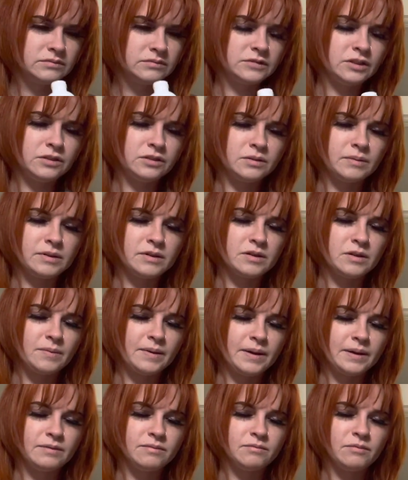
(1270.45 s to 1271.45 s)
It smells so
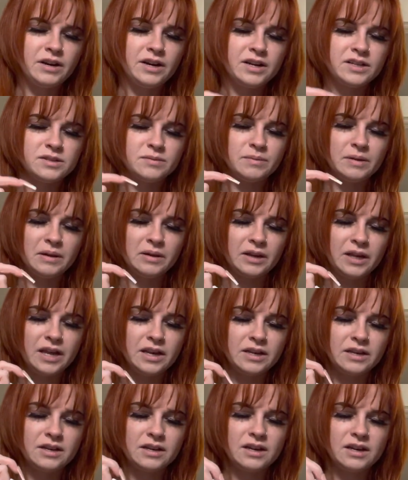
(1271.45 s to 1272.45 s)
bad. Why did I smell it
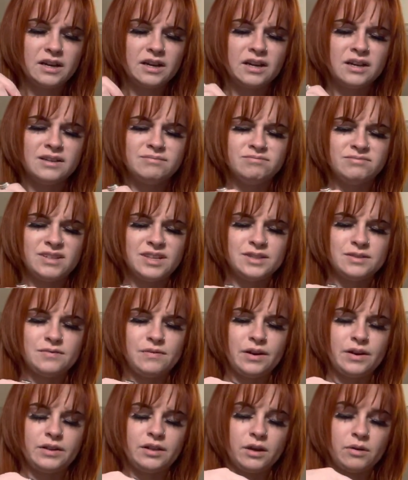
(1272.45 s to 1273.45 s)
again? It's
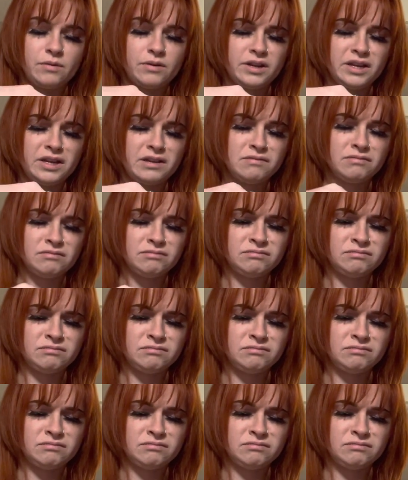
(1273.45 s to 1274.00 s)
very liquidy.